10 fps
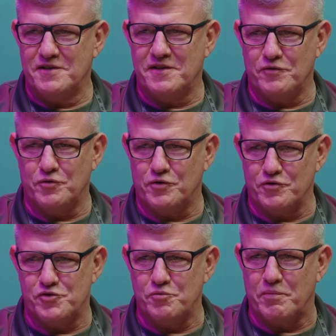nuclear
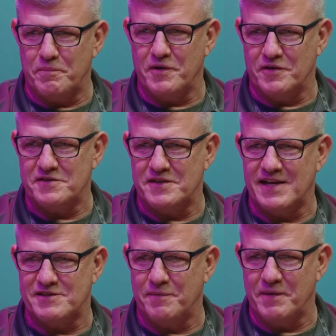super, you know, it's
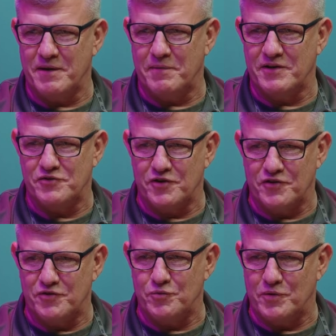not something anybody's going to
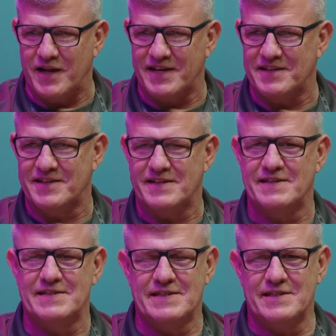do lightly.
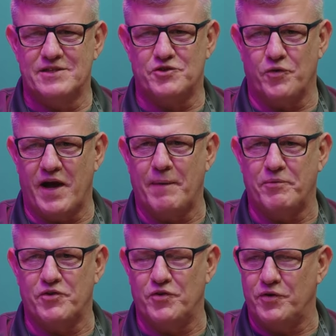So the
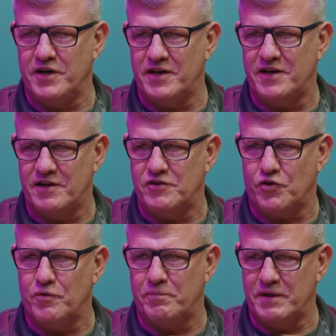opportunity to
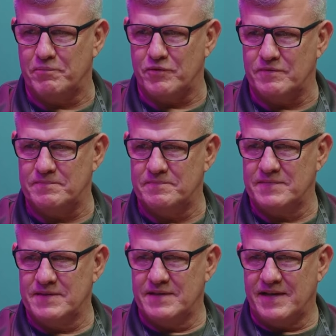deter people
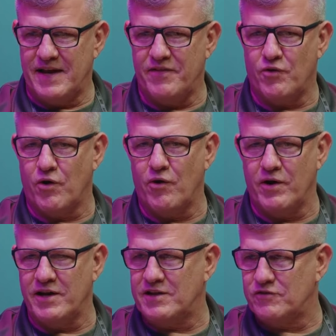and they're
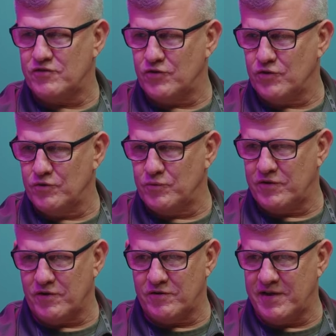already concerned with
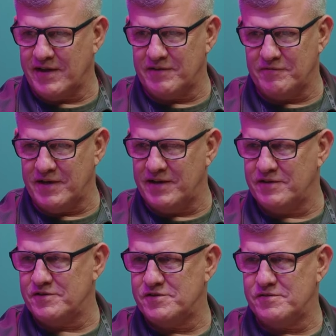our tech
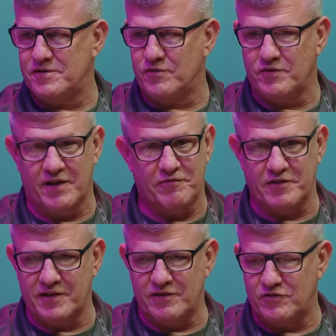advantage. They're
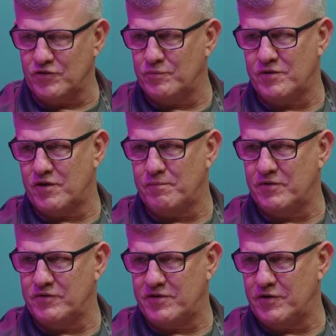definitely concerned with our
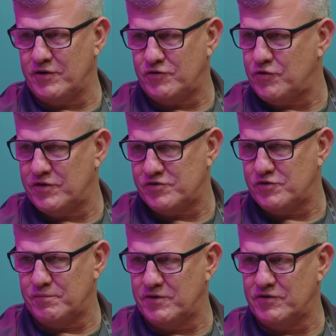military,
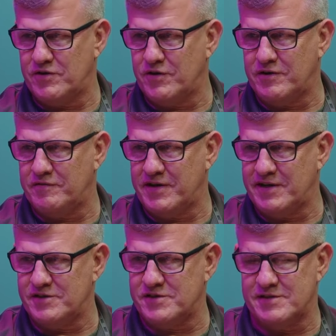traditional military
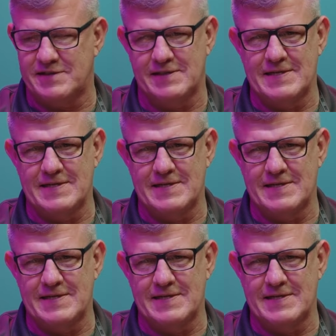advantages.